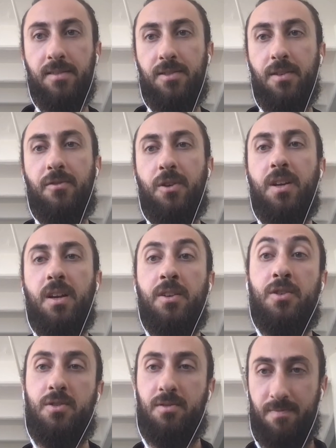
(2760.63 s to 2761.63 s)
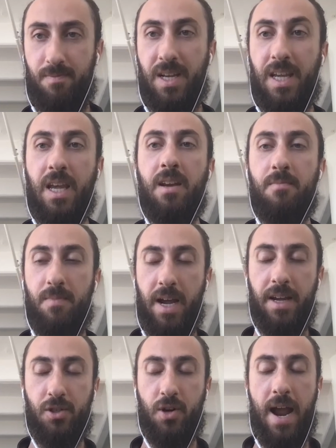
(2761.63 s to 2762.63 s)
So if you can begin by
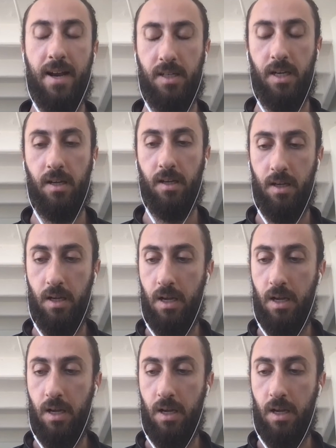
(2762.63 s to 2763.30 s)
attracting